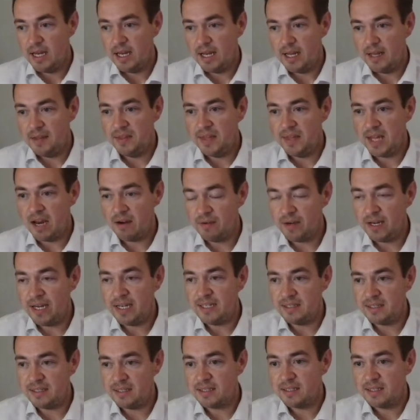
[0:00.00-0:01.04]
there
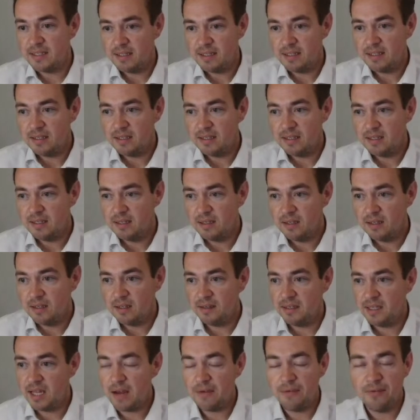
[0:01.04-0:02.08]
is
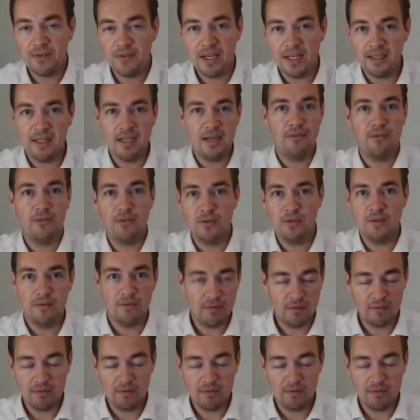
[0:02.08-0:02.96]
definitely different